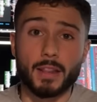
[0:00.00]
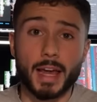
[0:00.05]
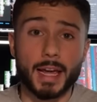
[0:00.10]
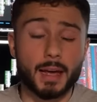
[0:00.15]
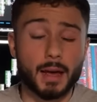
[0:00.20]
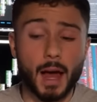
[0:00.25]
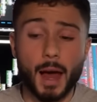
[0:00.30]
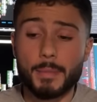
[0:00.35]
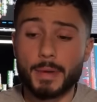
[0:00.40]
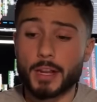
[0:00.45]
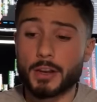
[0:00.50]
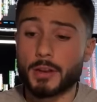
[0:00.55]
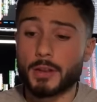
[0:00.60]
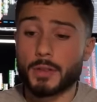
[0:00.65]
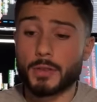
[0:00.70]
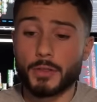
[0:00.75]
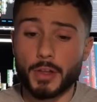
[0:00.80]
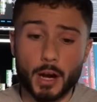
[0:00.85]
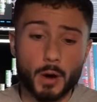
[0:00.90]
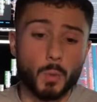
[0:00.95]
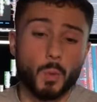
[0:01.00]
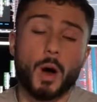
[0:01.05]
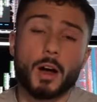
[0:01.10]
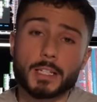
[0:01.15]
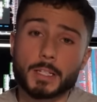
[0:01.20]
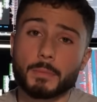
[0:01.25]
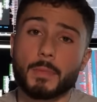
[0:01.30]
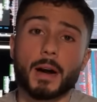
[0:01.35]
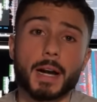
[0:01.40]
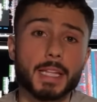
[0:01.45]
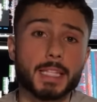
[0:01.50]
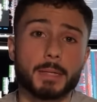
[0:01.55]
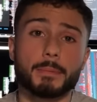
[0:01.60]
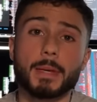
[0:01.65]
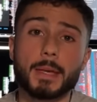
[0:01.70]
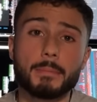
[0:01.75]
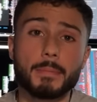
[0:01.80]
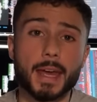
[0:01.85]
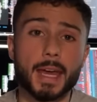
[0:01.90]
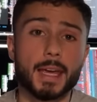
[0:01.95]
Like, I mean, there was money to
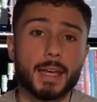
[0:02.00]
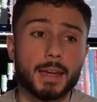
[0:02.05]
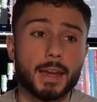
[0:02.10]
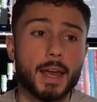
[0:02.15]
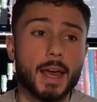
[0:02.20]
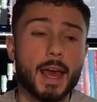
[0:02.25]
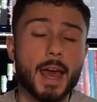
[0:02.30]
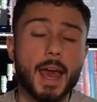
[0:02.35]
be made,